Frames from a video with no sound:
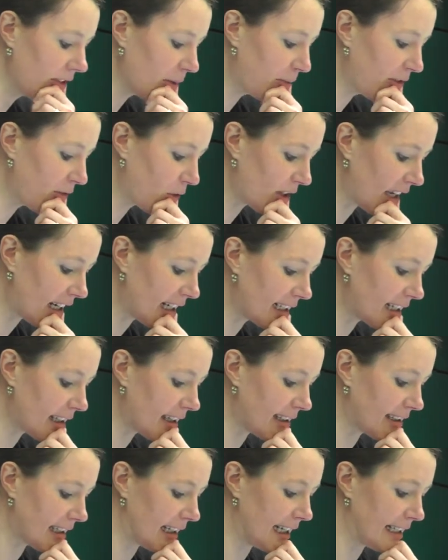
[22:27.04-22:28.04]
Before getting to
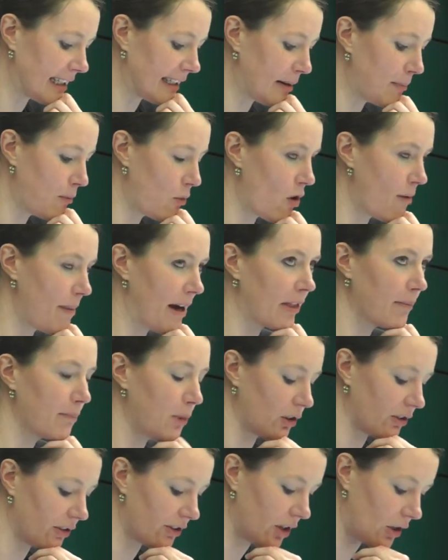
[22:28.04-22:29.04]
this, I'd like to say more about the
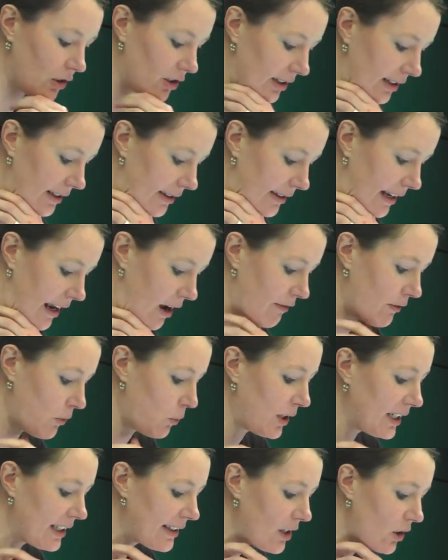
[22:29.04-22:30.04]
modern social itself.
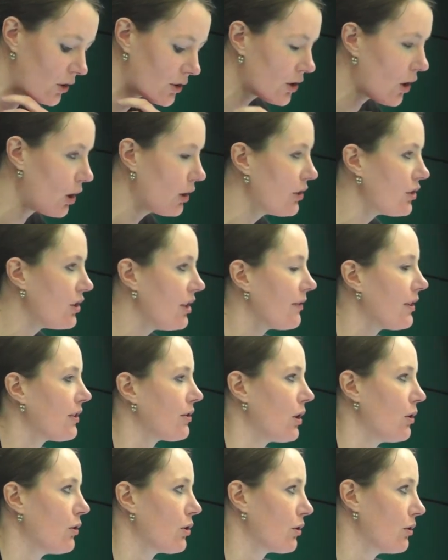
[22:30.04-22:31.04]
What is the ontology of the
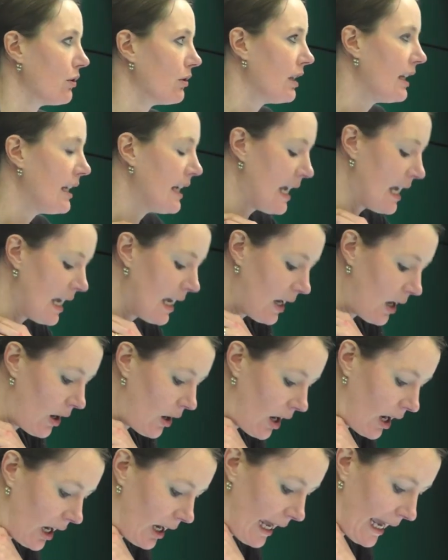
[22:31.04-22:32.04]
social?
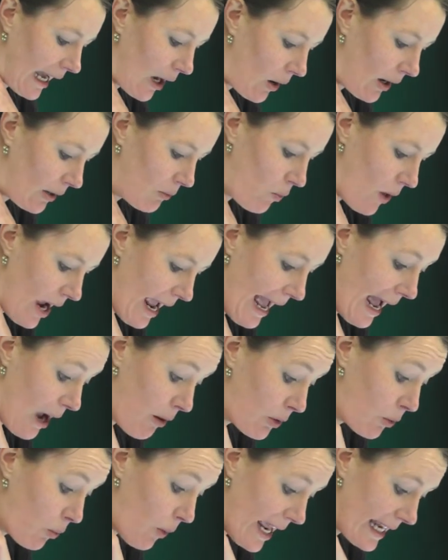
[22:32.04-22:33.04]
How and
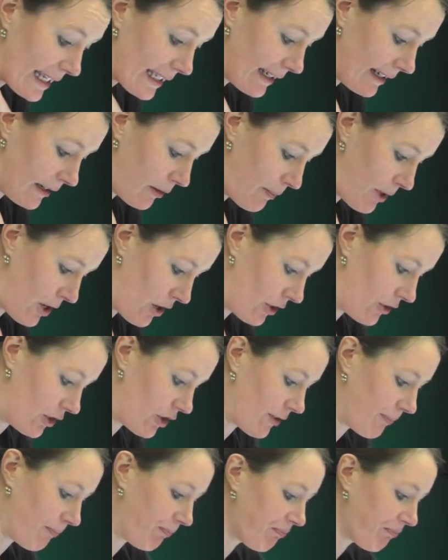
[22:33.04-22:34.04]
when did it emerge?